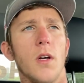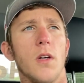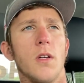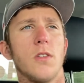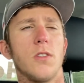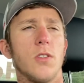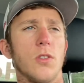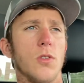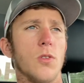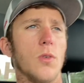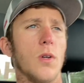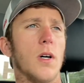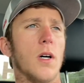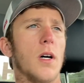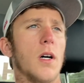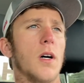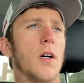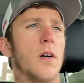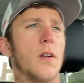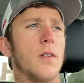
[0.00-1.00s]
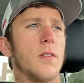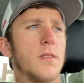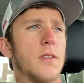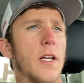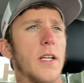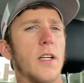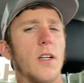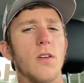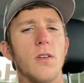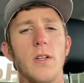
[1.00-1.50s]
to
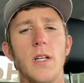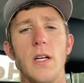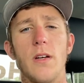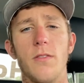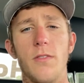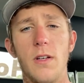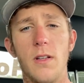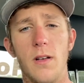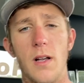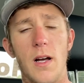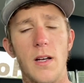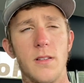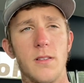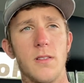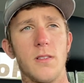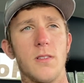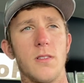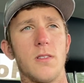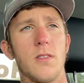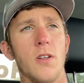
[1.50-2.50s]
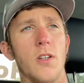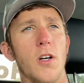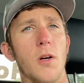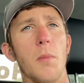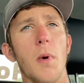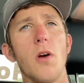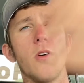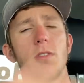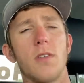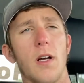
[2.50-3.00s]
take your DMV license, or your
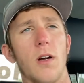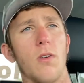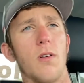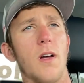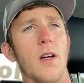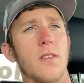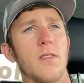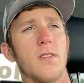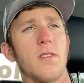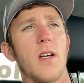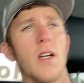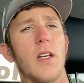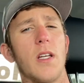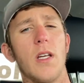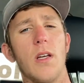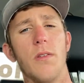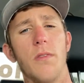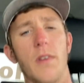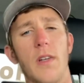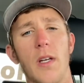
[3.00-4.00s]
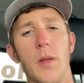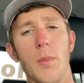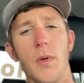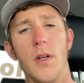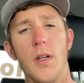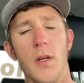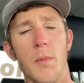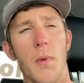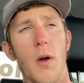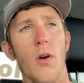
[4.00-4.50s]
motorcycle license, not DMV, but
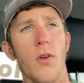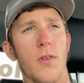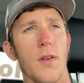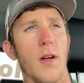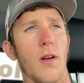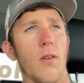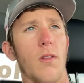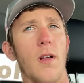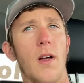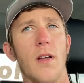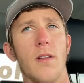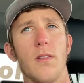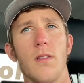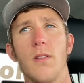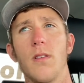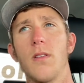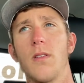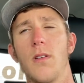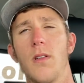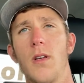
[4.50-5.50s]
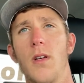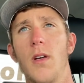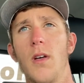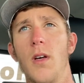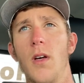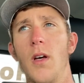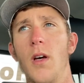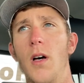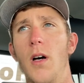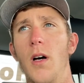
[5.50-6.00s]
your motorcycle license.
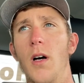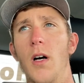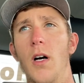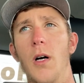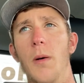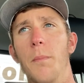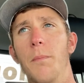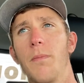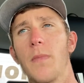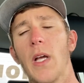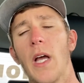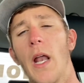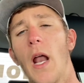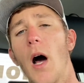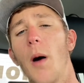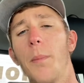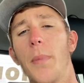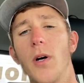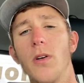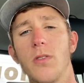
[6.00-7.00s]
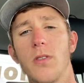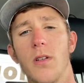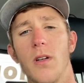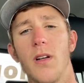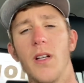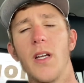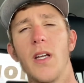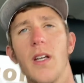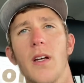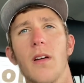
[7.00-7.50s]
And I'll post a
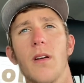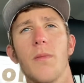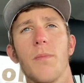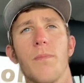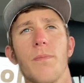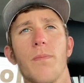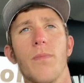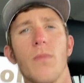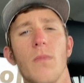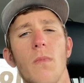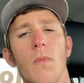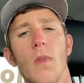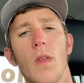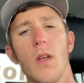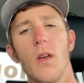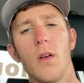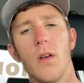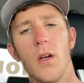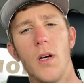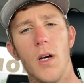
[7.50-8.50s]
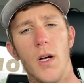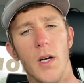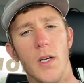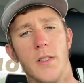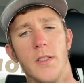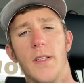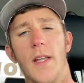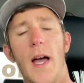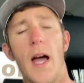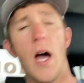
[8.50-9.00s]
link
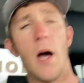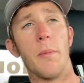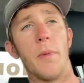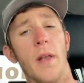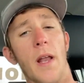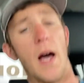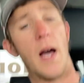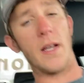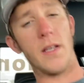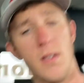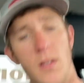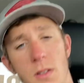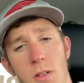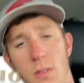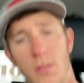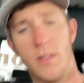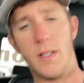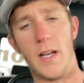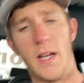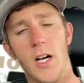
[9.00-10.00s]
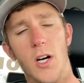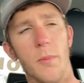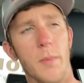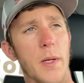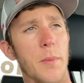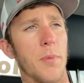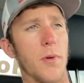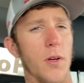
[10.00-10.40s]
to the app that I use that helped me pretty